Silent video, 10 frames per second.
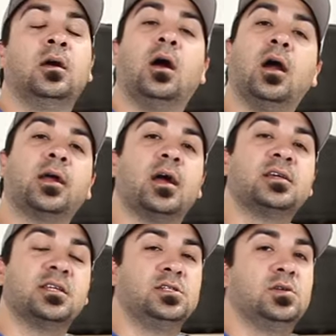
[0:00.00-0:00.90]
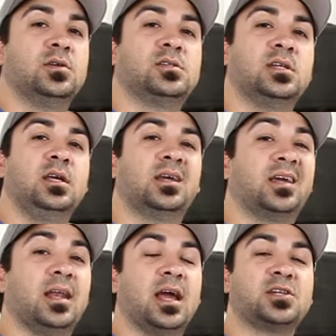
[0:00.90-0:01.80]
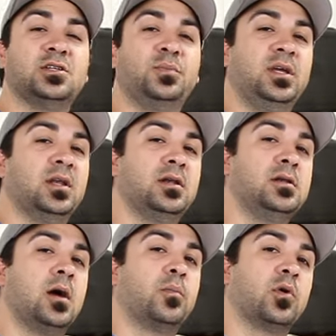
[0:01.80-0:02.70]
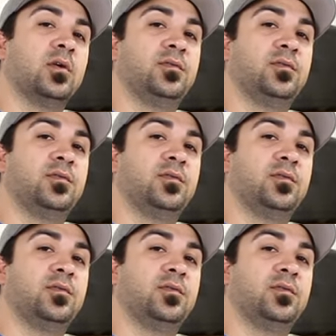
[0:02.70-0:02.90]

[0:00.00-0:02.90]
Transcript: All right, guys, as you can see, it can actually be a number